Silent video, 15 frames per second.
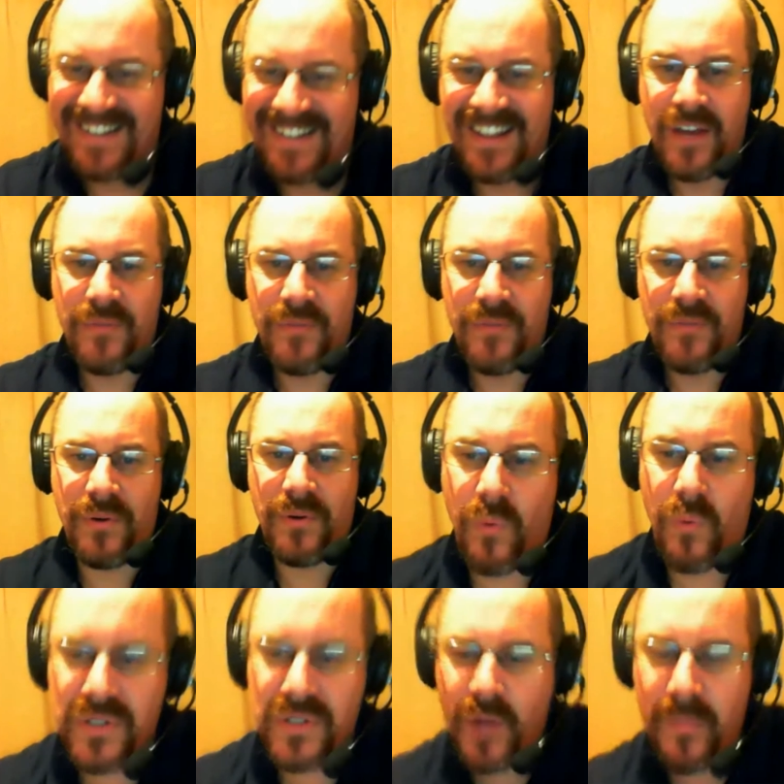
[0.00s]
Well, what I
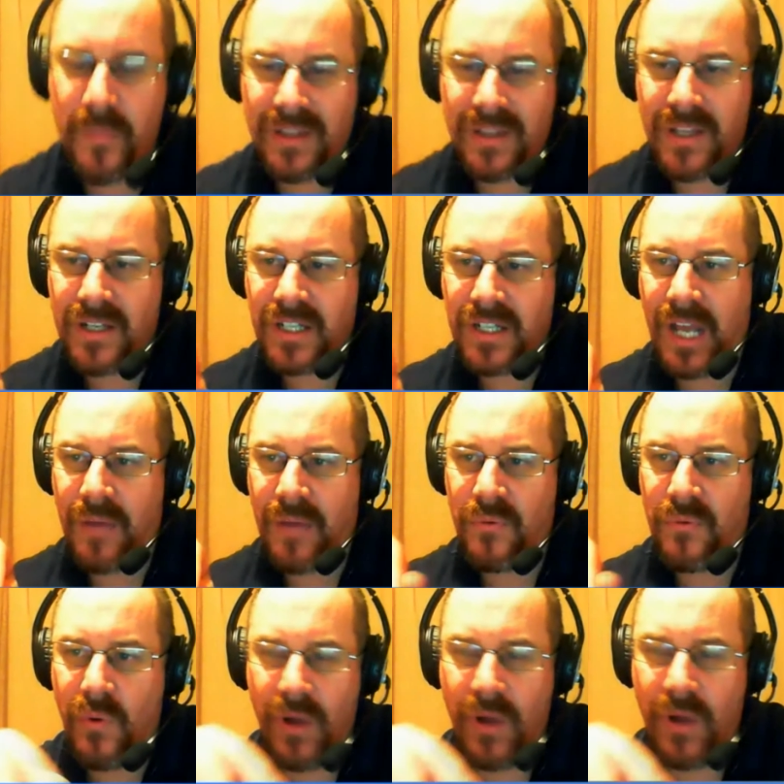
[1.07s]
was hoping that,
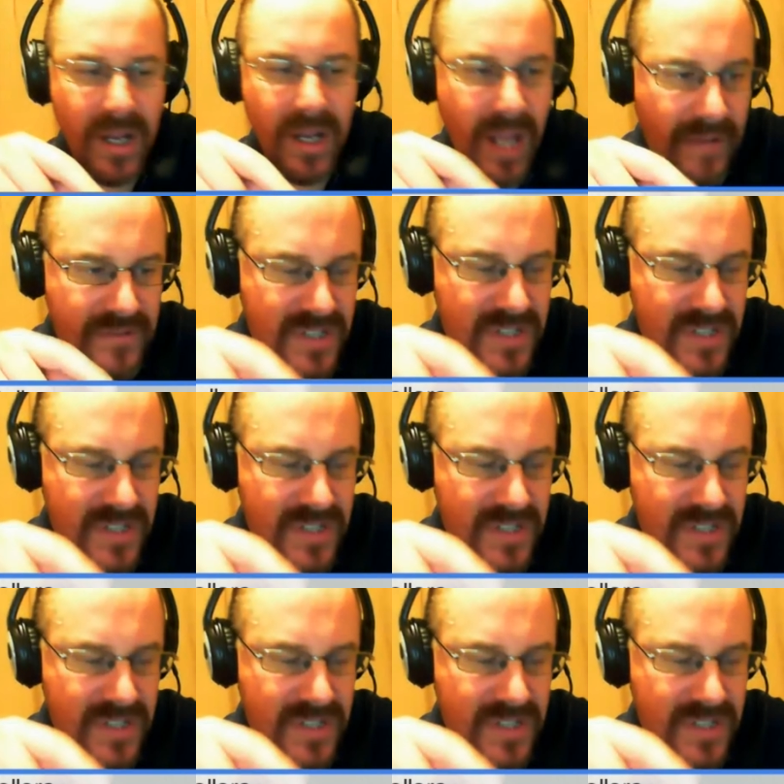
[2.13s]
I've